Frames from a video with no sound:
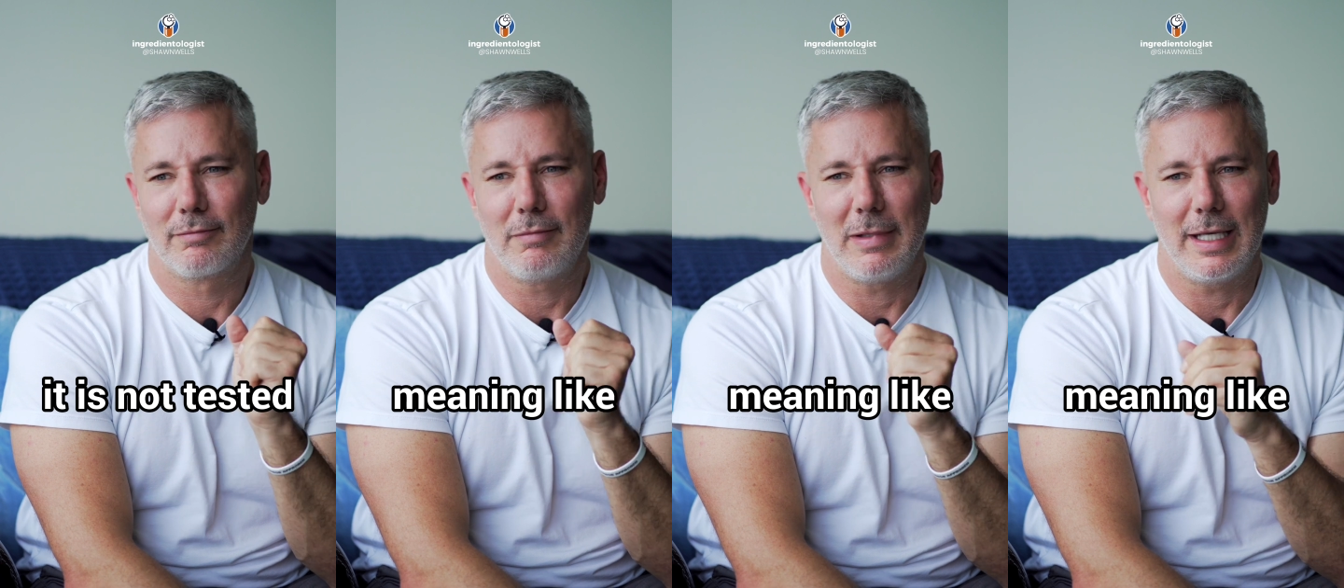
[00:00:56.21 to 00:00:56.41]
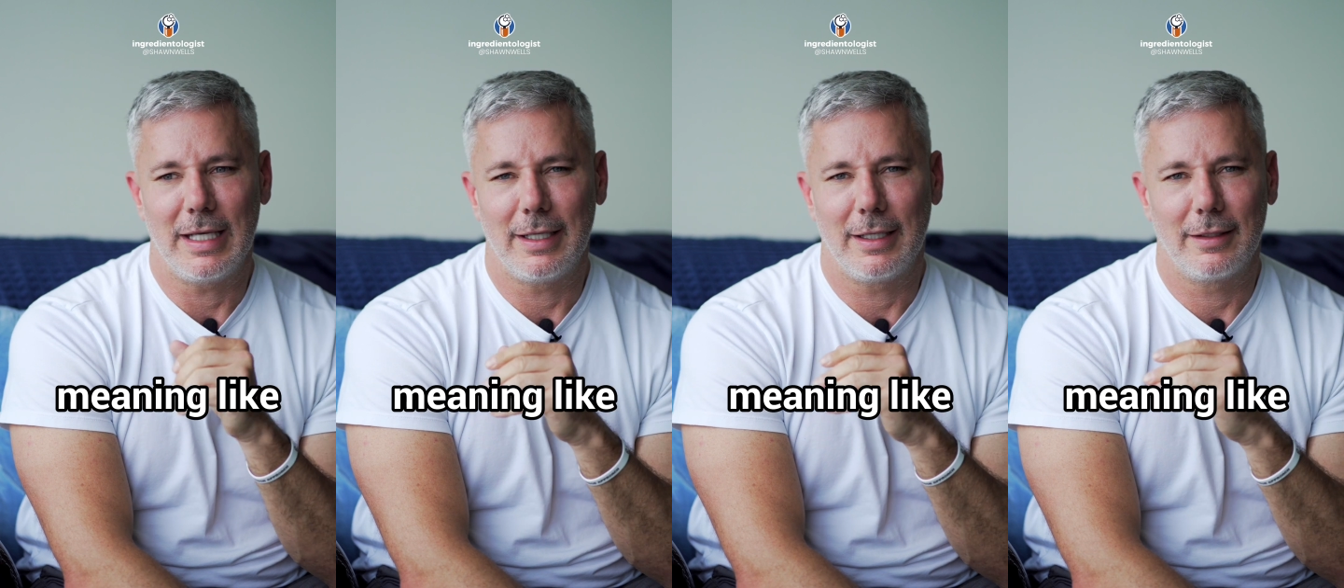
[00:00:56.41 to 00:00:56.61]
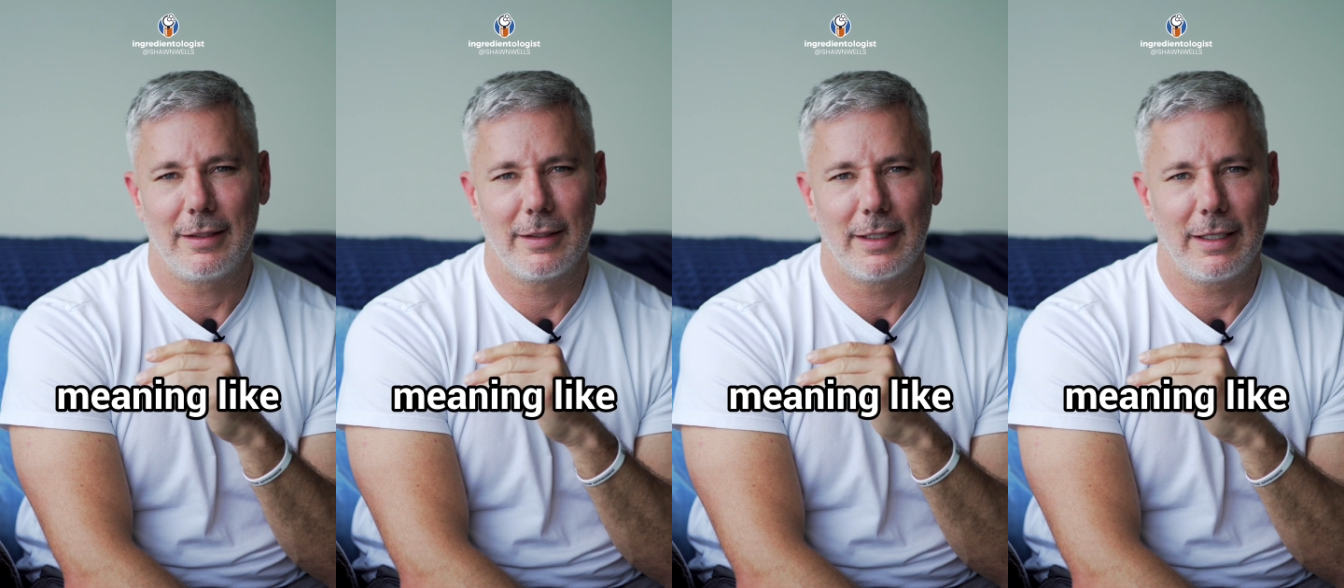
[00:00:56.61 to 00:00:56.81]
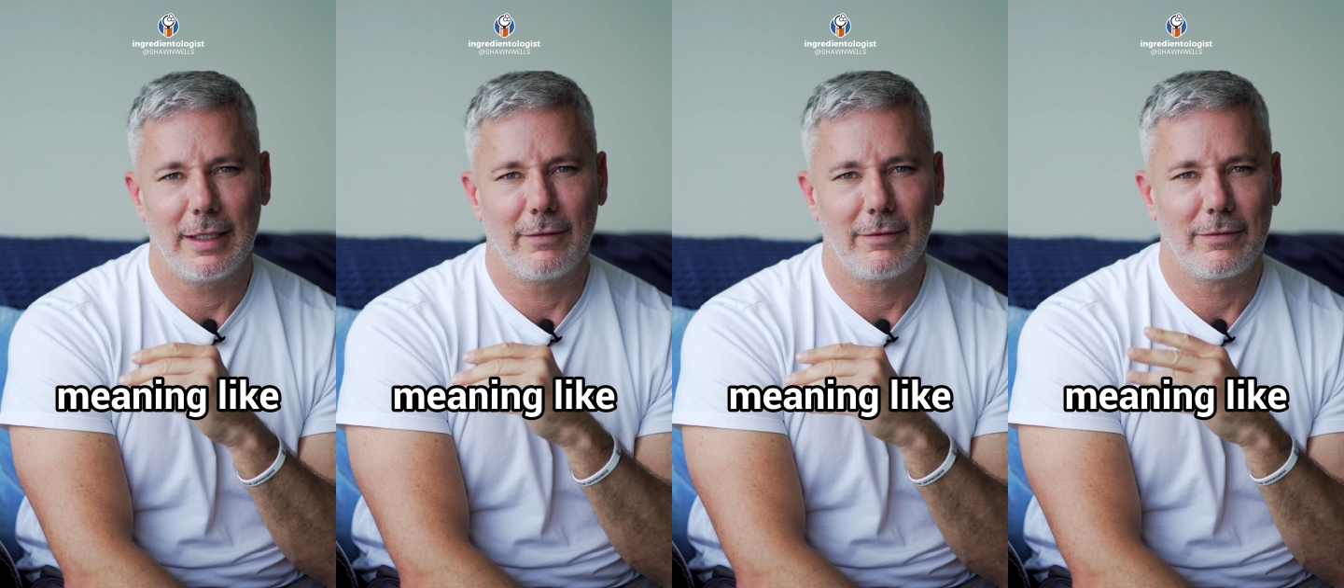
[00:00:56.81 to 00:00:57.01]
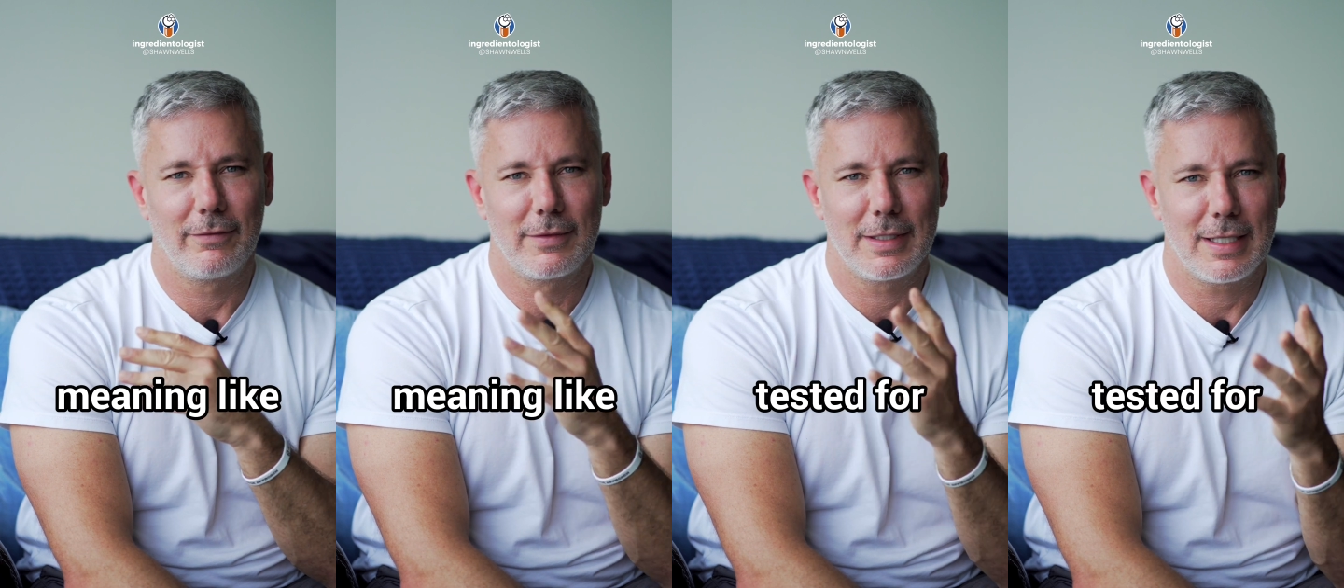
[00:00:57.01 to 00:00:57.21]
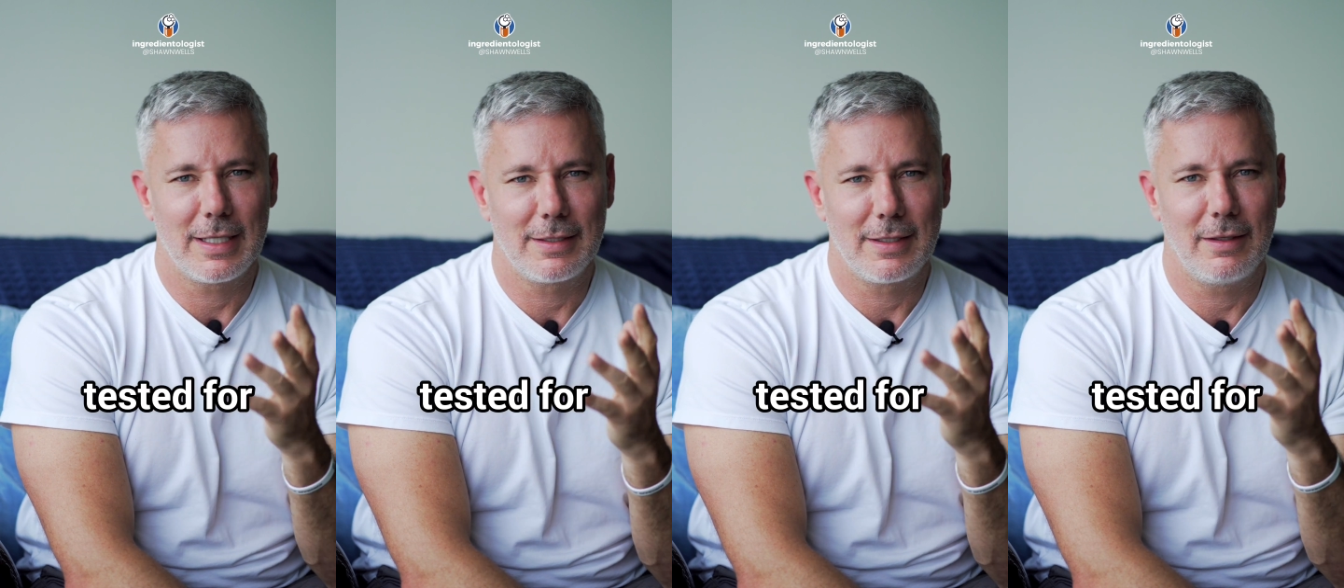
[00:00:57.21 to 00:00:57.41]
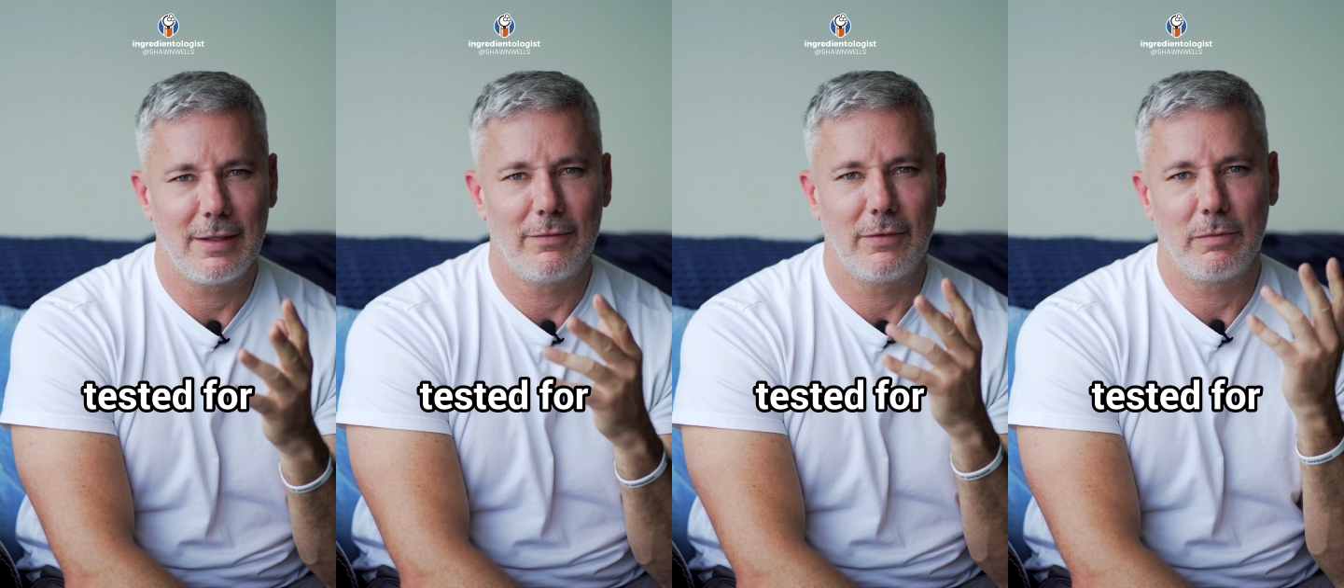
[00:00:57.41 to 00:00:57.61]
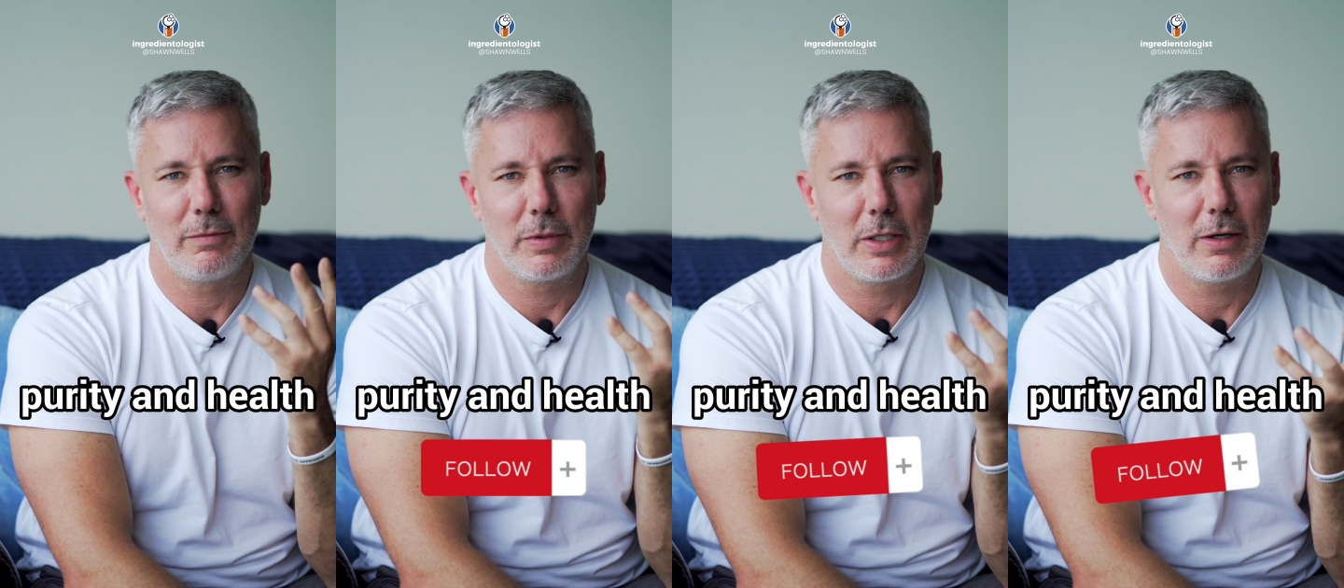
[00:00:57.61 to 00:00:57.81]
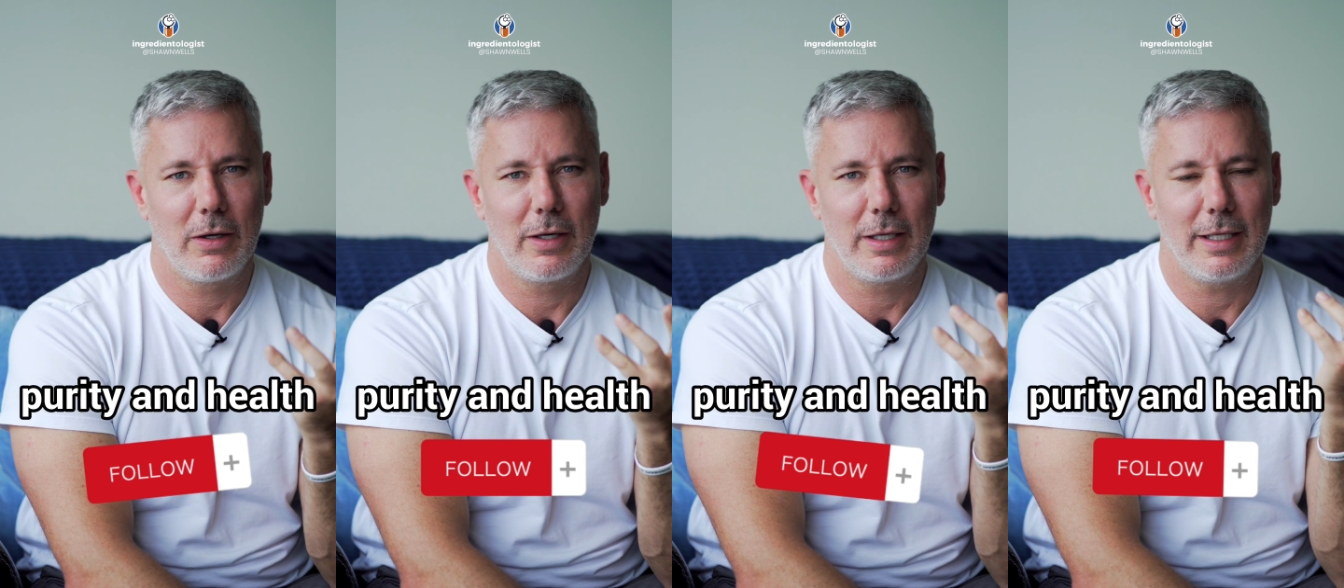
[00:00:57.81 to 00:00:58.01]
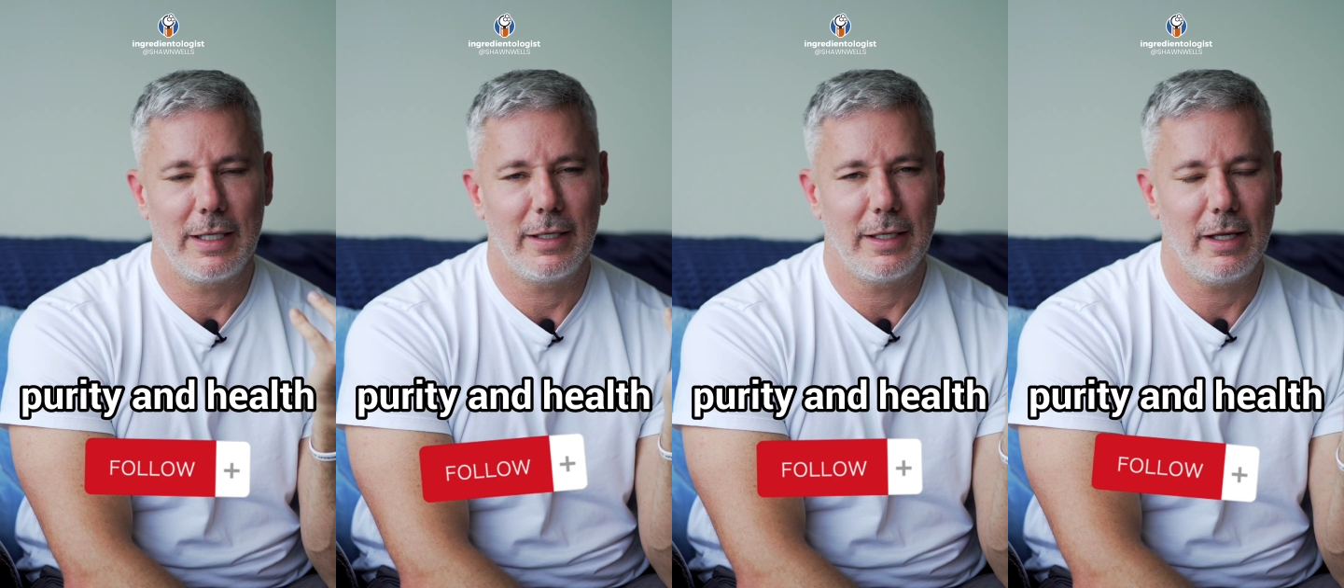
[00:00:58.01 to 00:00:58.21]
meaning like tested for
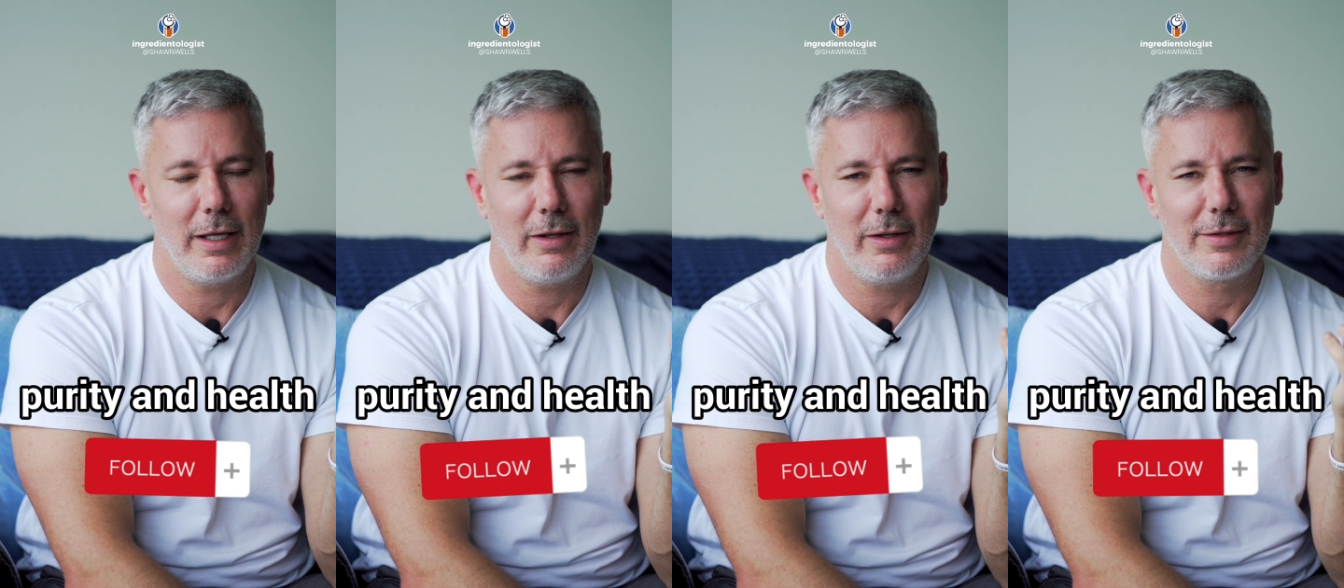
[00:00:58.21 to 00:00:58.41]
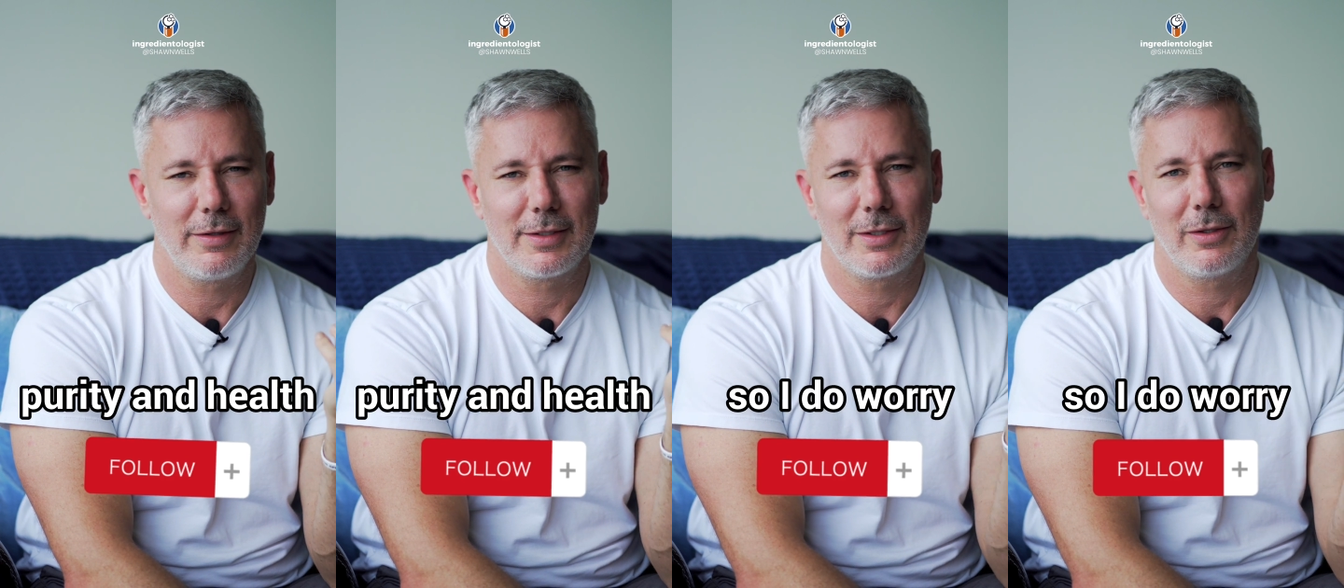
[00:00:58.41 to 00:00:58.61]
purity and health,